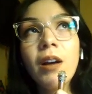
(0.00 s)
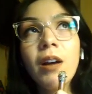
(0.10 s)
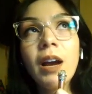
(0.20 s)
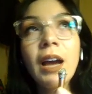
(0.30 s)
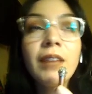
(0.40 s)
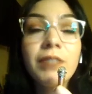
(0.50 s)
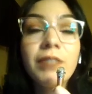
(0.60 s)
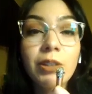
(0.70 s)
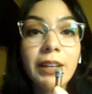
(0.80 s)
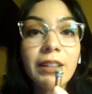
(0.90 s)
I feel
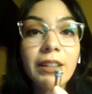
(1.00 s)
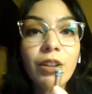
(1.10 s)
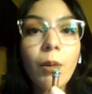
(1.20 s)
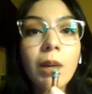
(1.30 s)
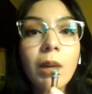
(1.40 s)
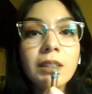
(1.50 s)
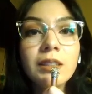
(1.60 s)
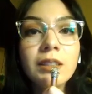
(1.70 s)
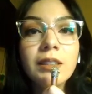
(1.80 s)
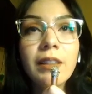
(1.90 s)
like they're the
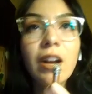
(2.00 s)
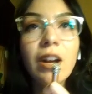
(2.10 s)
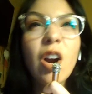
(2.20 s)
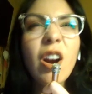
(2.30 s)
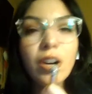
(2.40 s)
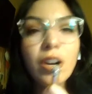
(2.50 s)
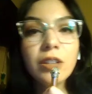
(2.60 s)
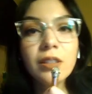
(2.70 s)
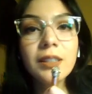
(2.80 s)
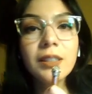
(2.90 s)
ones that are harder to
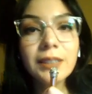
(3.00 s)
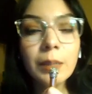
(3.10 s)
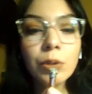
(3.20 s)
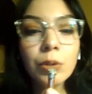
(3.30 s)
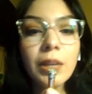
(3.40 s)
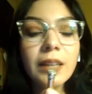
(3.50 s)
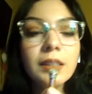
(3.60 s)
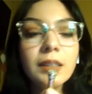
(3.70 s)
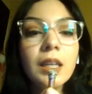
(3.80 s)
conceptualize.